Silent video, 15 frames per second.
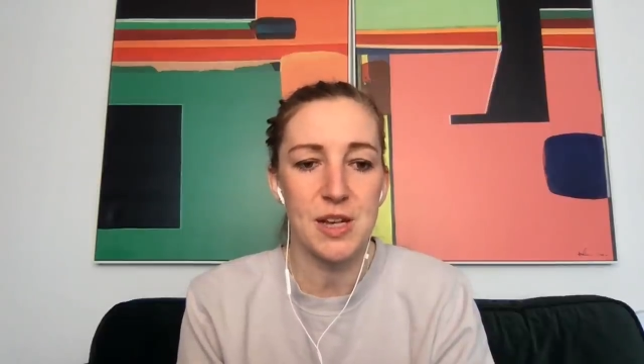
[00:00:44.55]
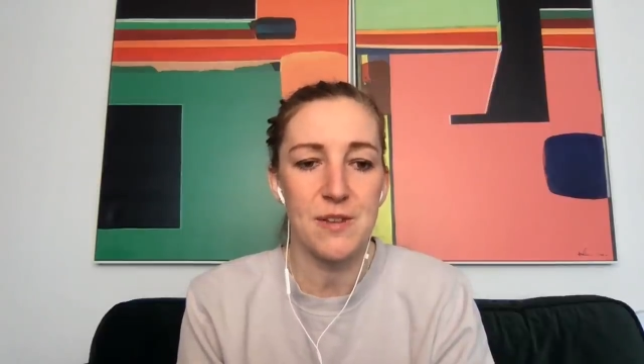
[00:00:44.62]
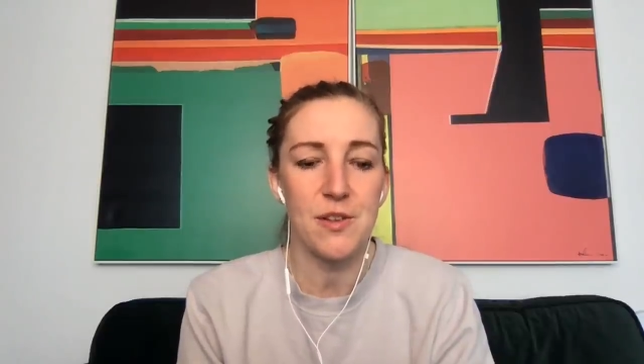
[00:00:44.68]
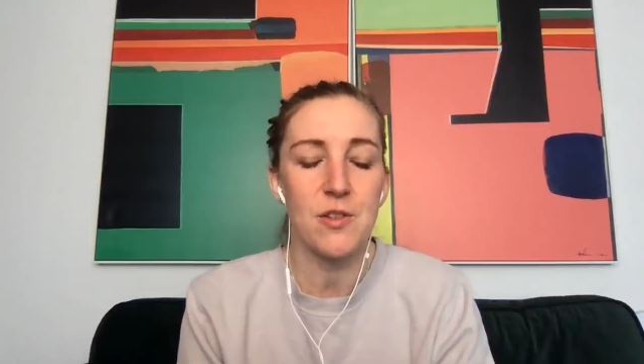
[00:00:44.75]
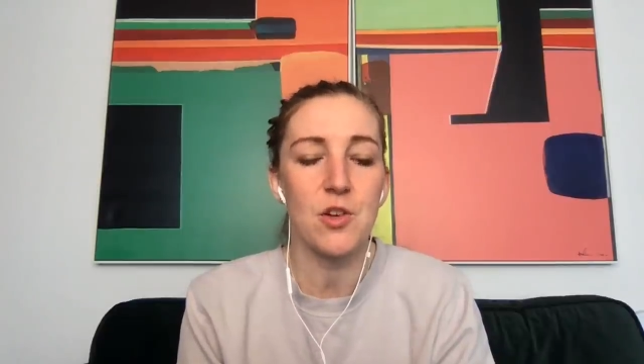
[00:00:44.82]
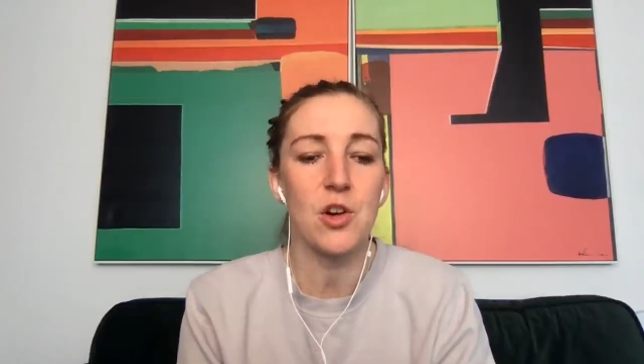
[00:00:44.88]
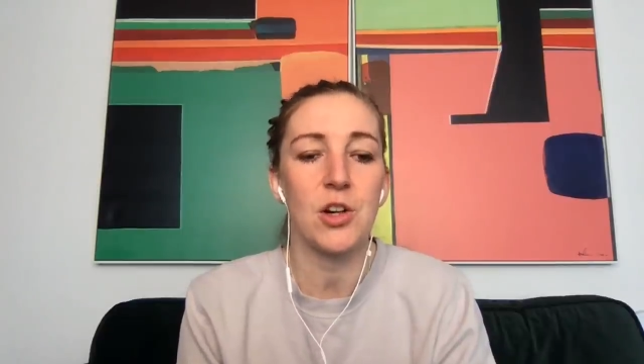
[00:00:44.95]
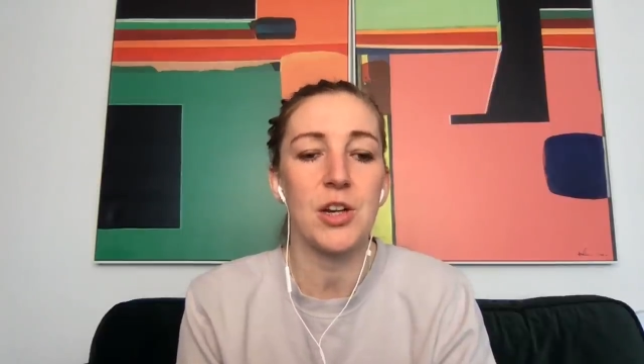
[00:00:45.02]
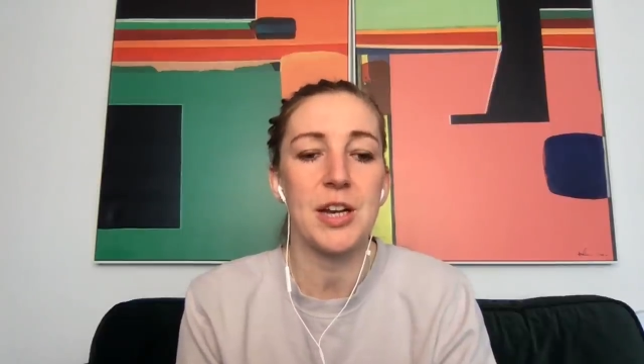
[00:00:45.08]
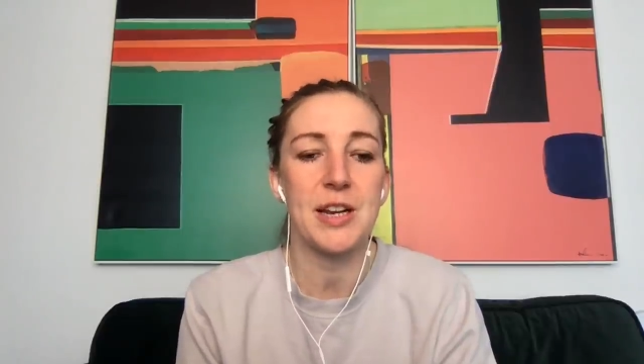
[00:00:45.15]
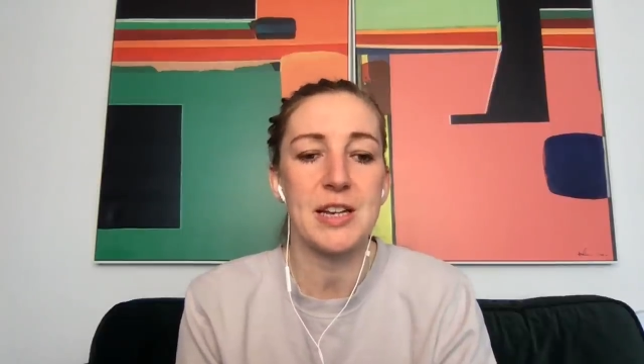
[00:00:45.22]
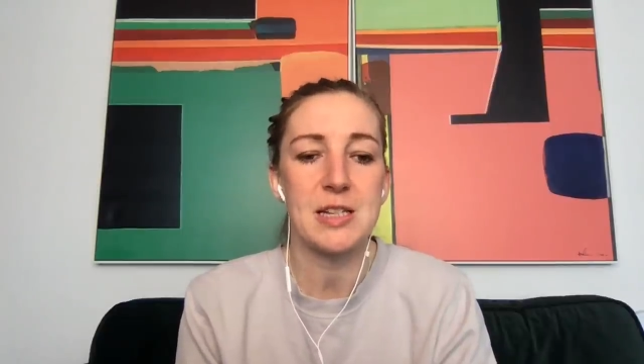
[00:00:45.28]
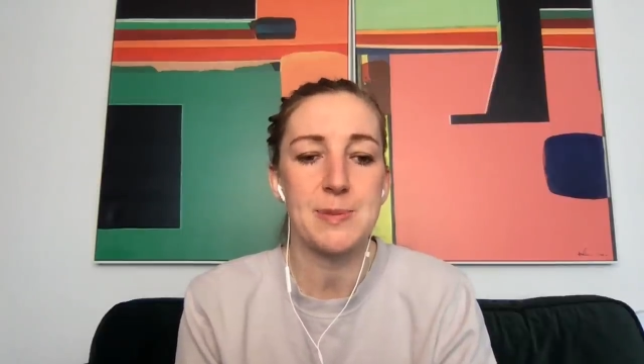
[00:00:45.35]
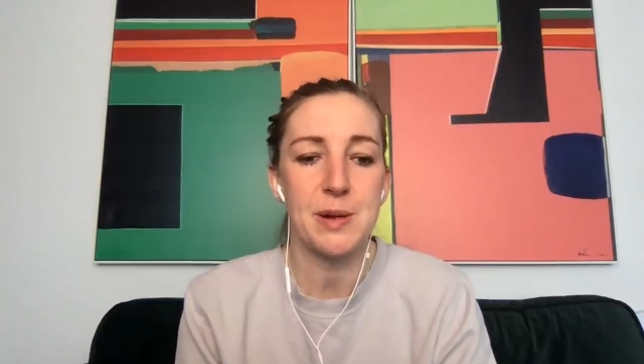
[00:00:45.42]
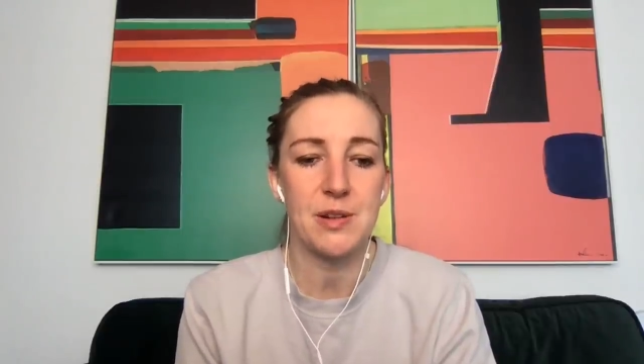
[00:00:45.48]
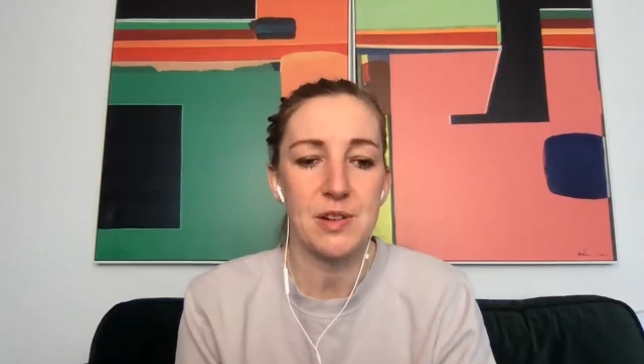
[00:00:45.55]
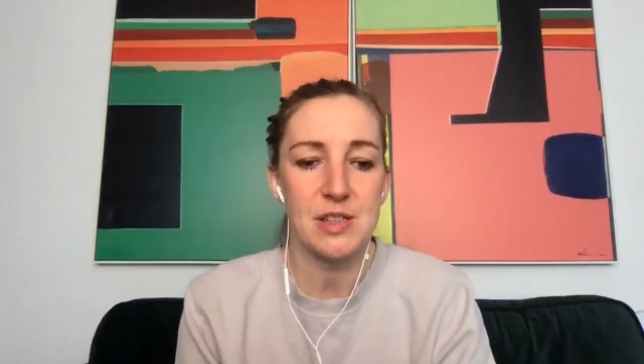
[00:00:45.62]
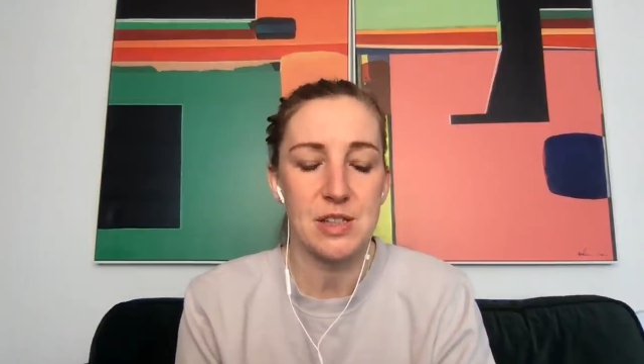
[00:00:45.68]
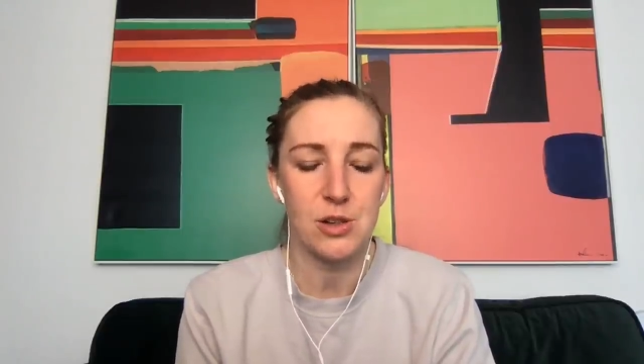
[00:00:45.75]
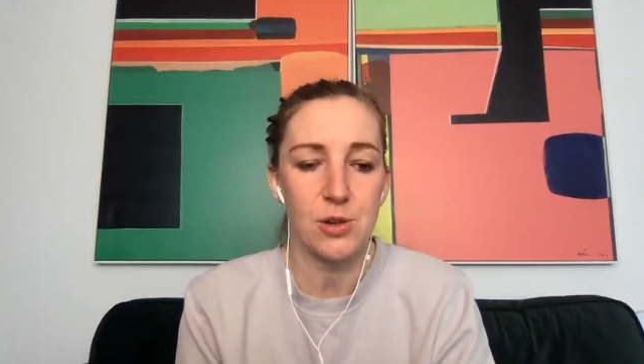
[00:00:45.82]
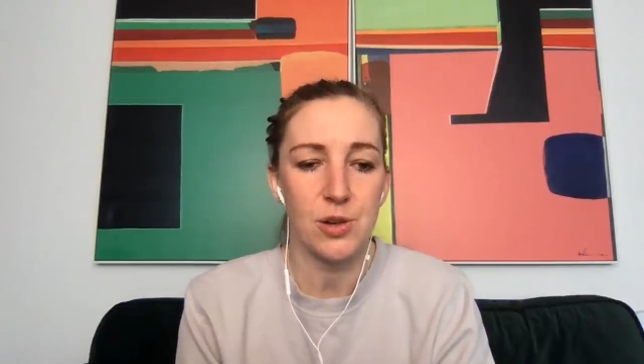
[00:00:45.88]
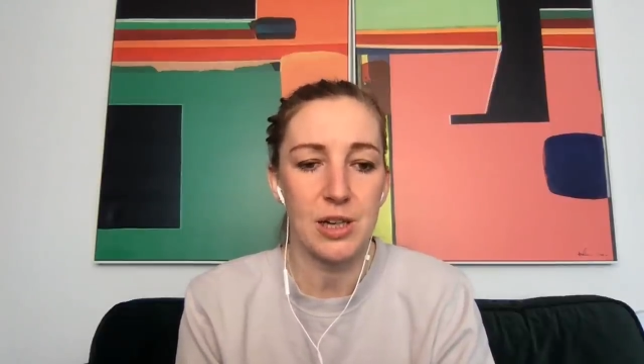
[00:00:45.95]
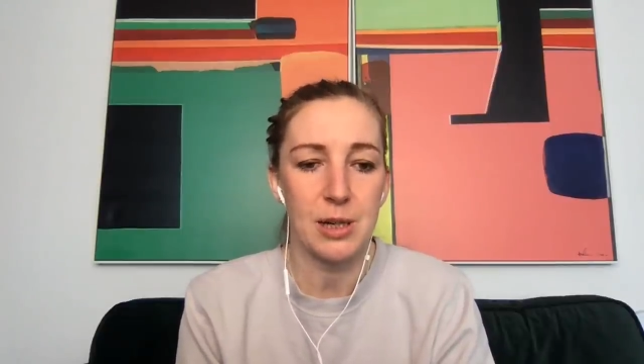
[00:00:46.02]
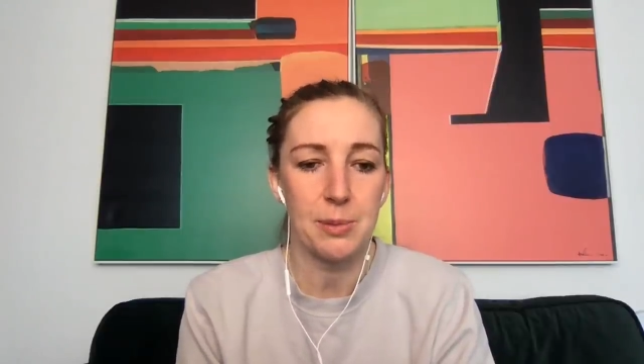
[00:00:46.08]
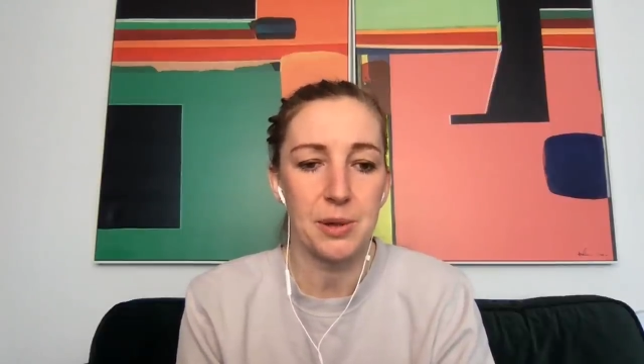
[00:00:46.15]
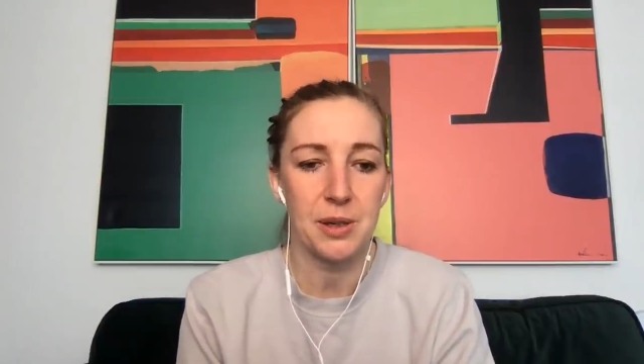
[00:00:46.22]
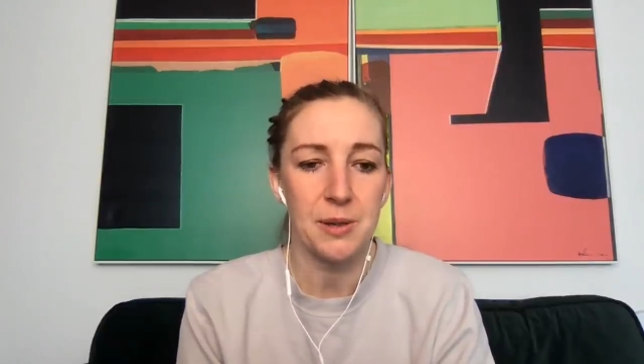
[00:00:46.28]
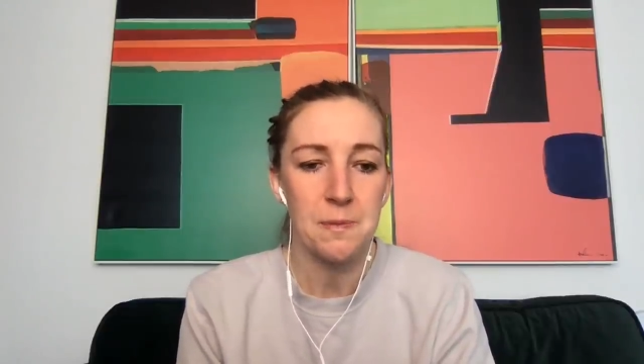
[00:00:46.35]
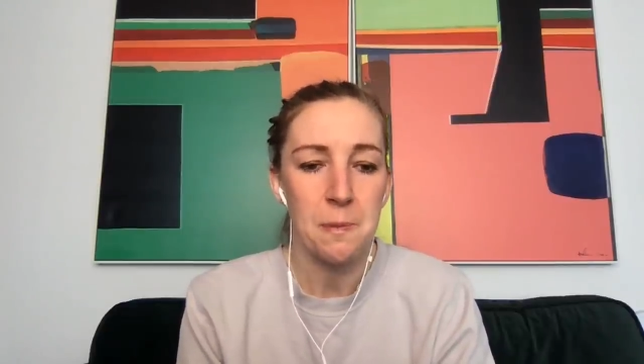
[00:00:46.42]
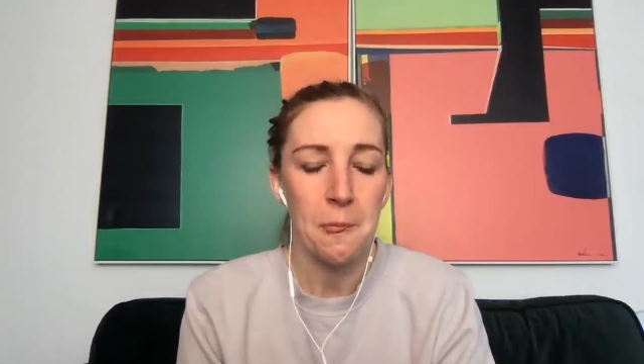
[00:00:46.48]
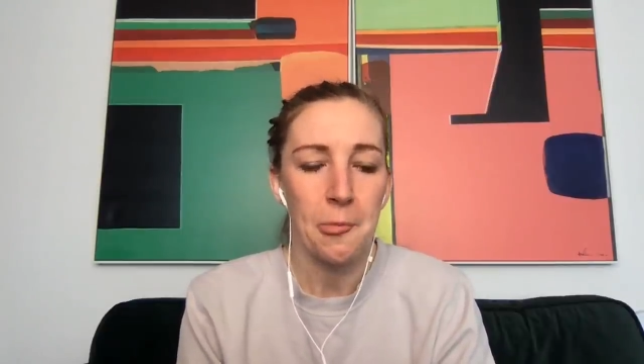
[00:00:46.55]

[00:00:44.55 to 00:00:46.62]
if you've got an inexperienced goalkeeper.